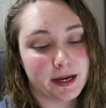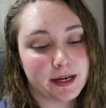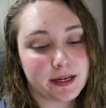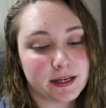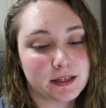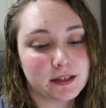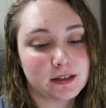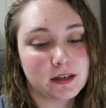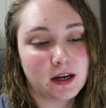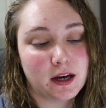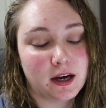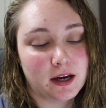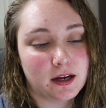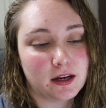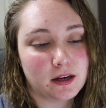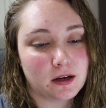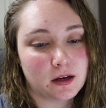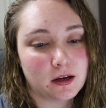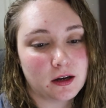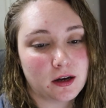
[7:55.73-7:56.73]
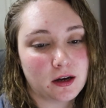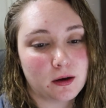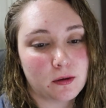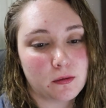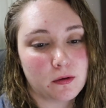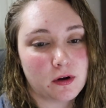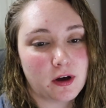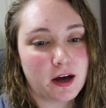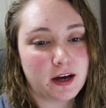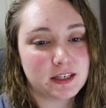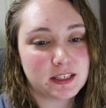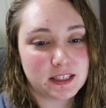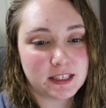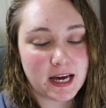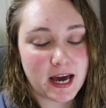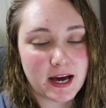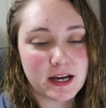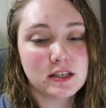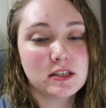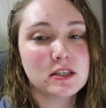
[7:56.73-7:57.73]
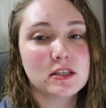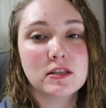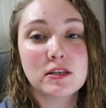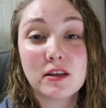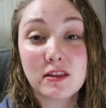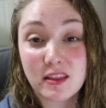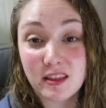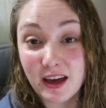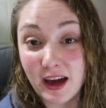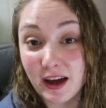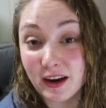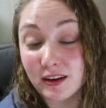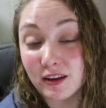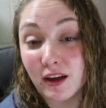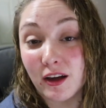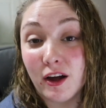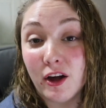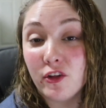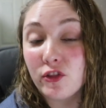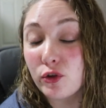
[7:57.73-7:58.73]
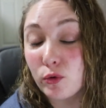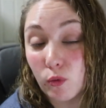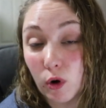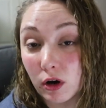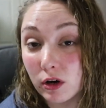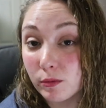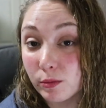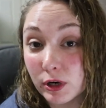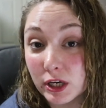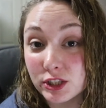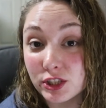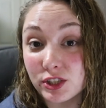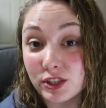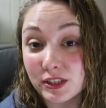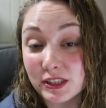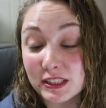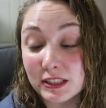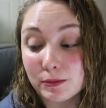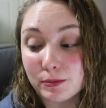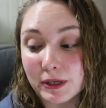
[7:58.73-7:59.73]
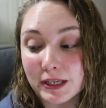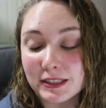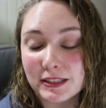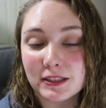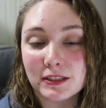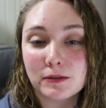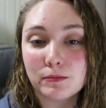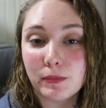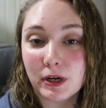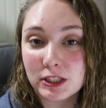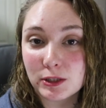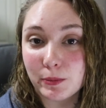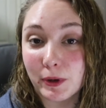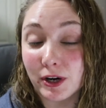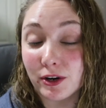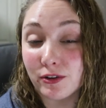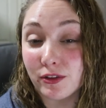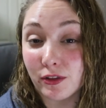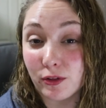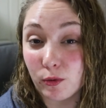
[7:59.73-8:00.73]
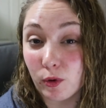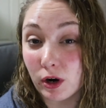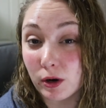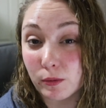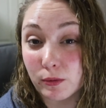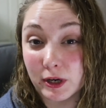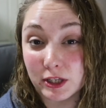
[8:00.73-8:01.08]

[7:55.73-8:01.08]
I can attest that the water pressure in this place is much better than the water